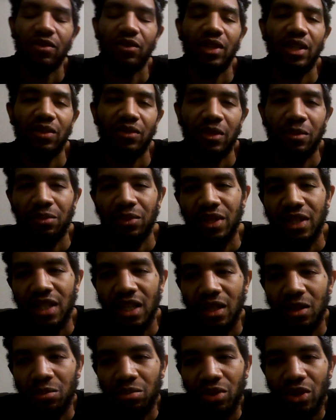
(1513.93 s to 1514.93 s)
Rhea Ripley
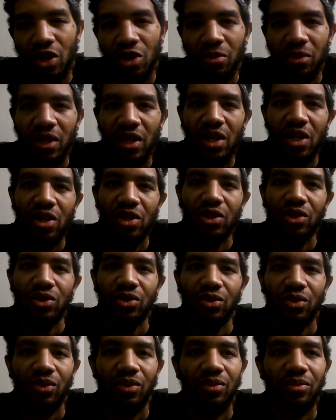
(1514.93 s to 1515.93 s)
cut a
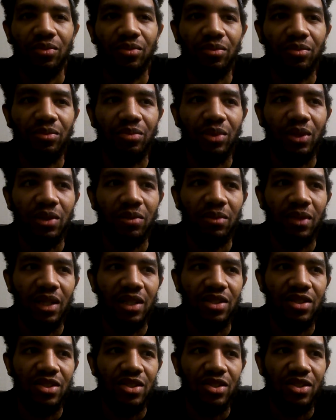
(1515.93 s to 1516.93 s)
promo. Pretty
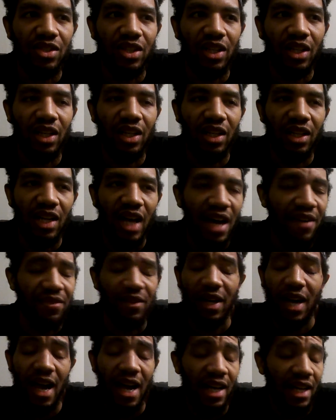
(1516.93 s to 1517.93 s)
much, uh, I
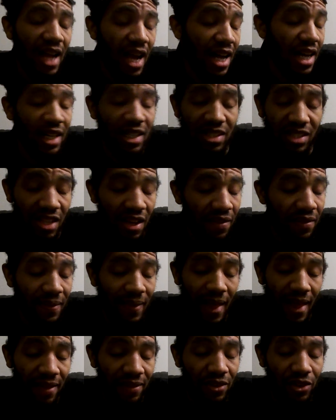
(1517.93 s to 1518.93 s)
forgot. Honestly, I'm
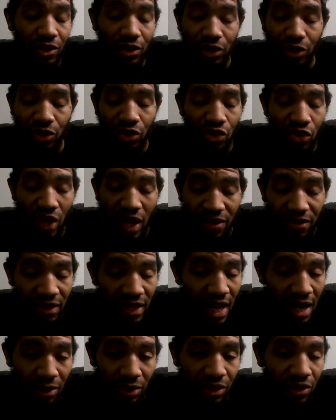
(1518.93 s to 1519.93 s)
not even going to hold you. I
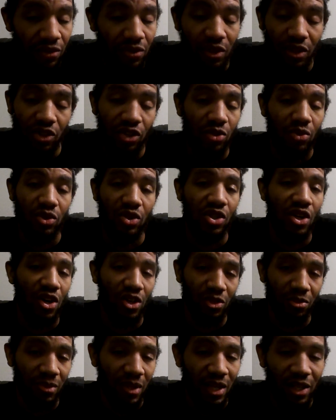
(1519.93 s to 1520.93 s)
forgot what the fuck she was
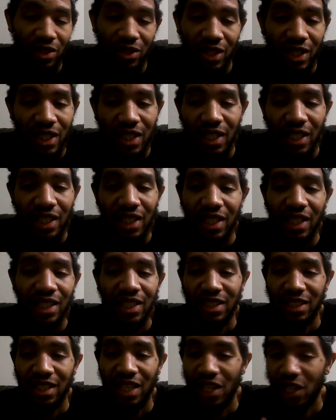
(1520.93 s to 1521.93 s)
talking
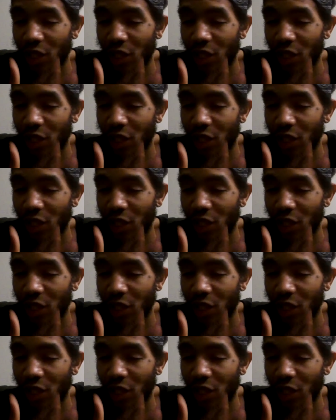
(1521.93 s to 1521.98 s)
about.